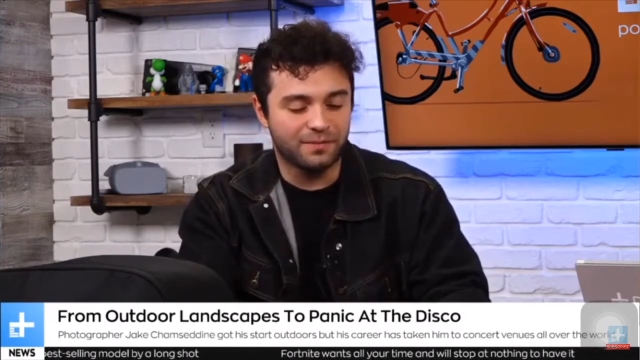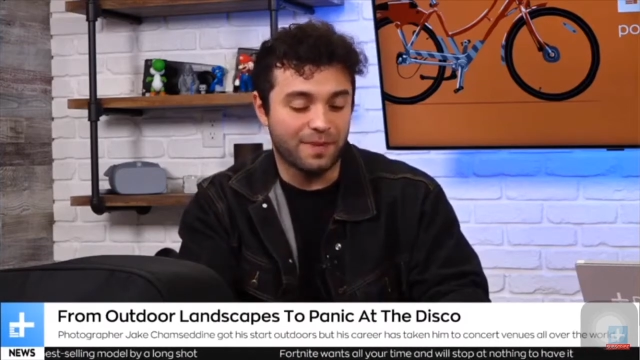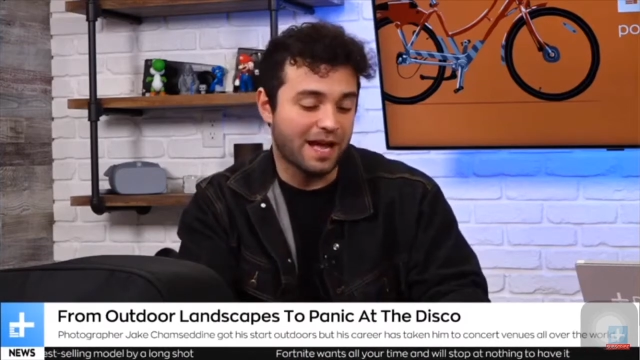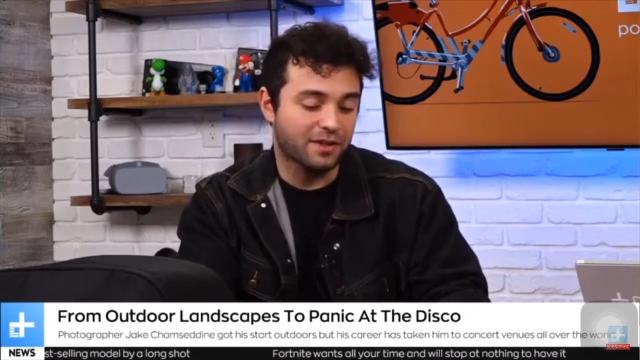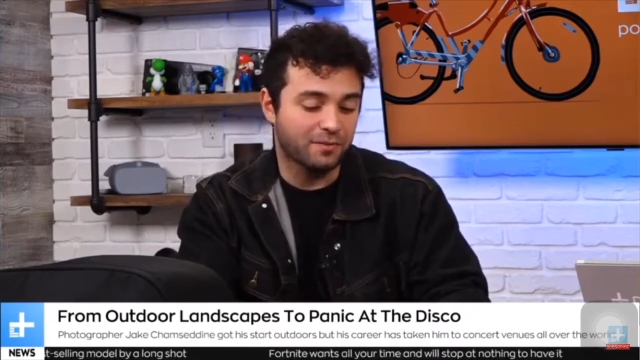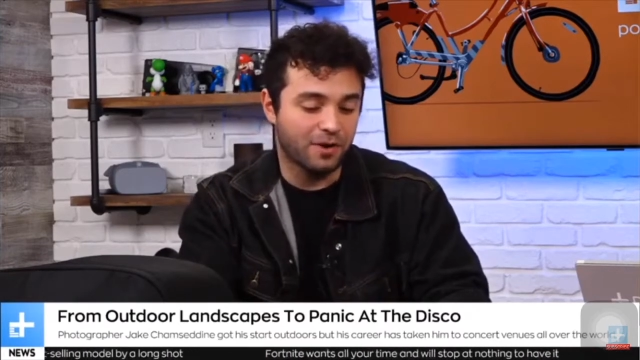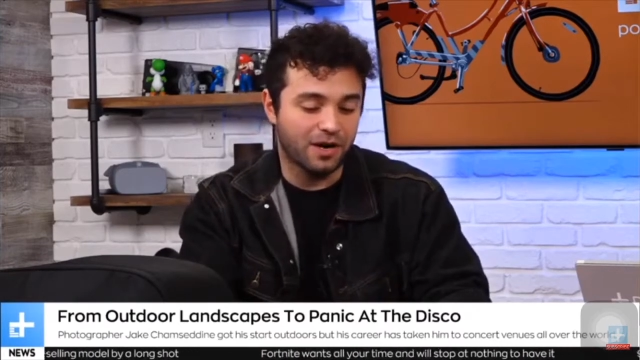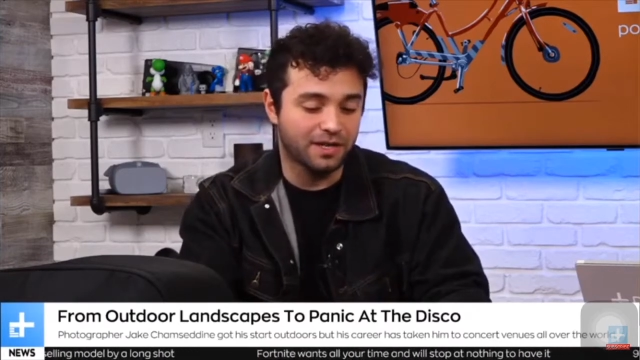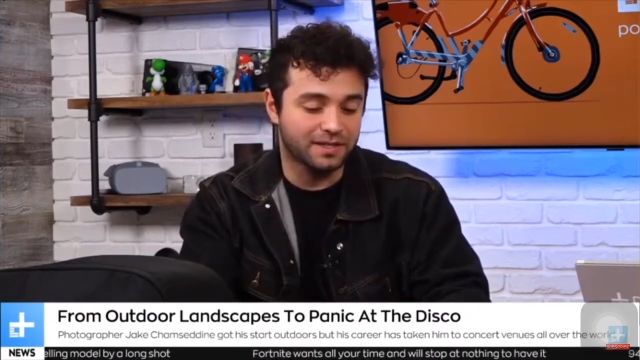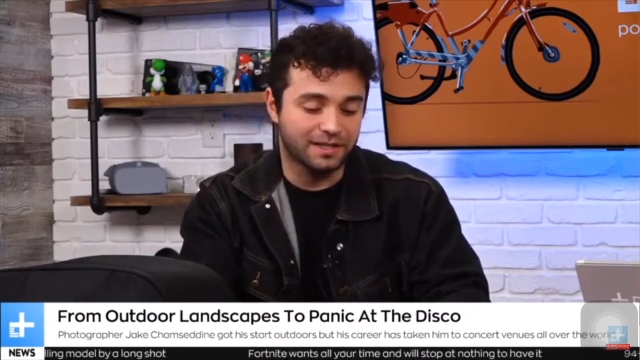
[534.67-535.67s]
You back their
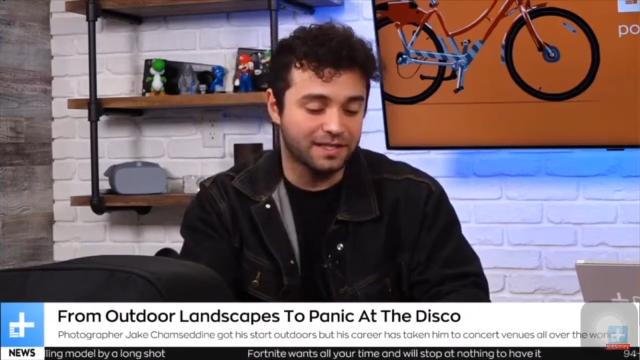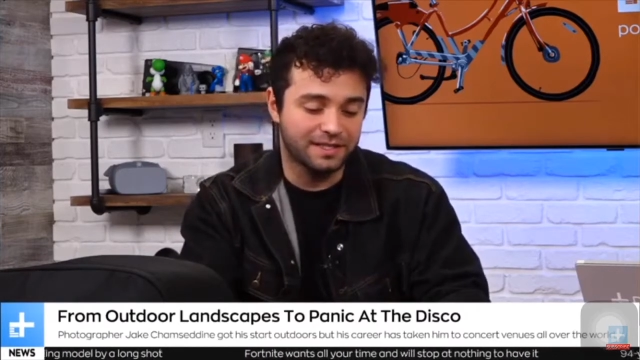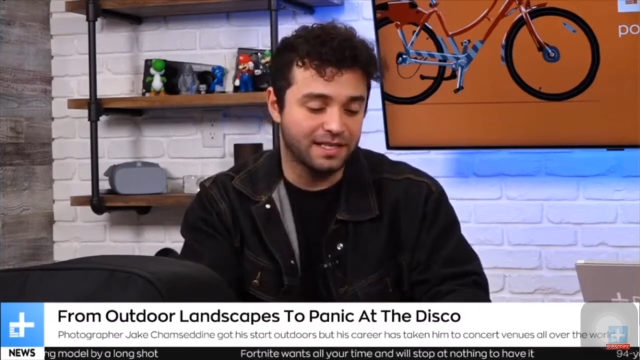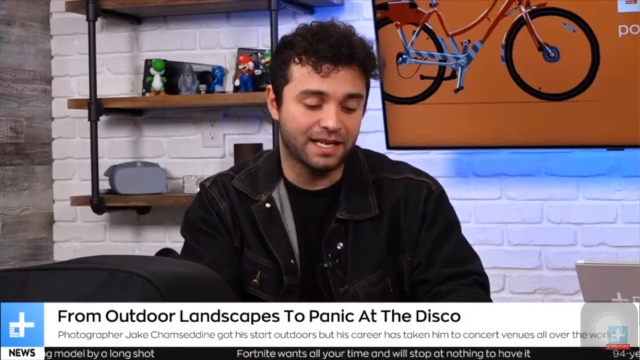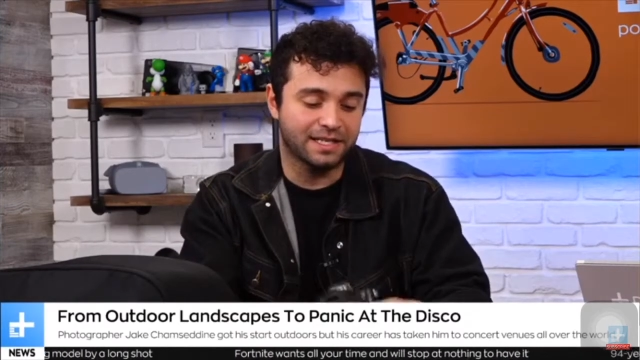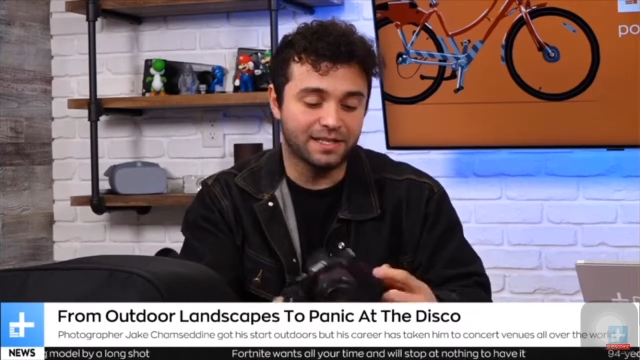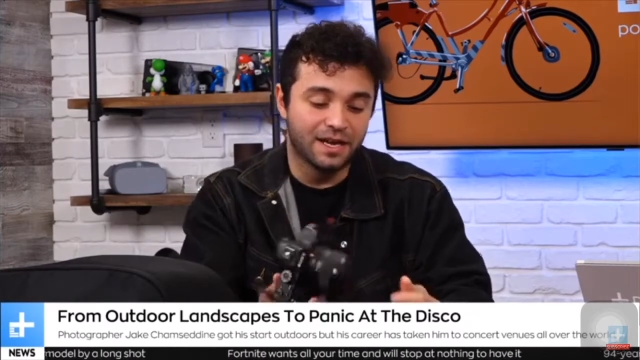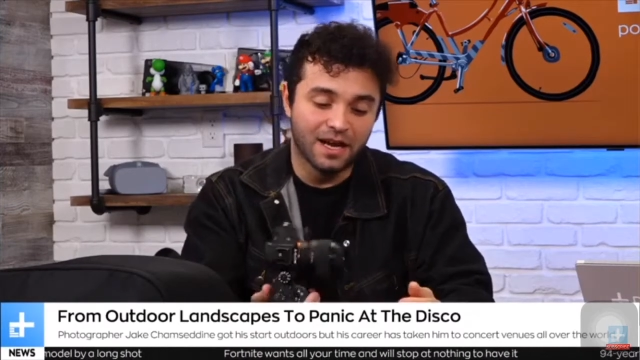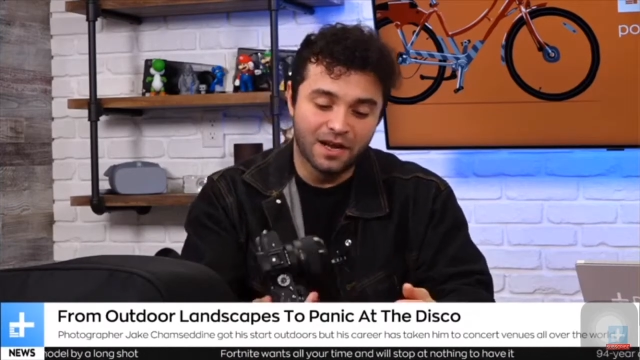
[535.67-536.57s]
products. Like this thing has